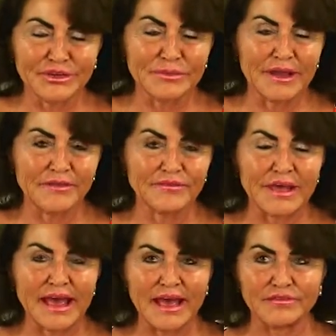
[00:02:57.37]
you may have,
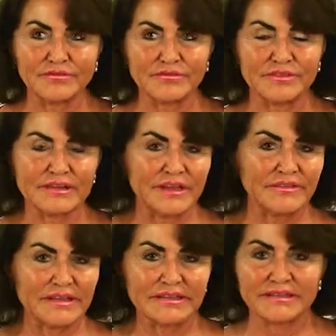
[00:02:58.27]
have
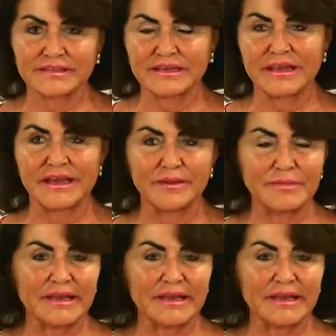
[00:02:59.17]
done this um,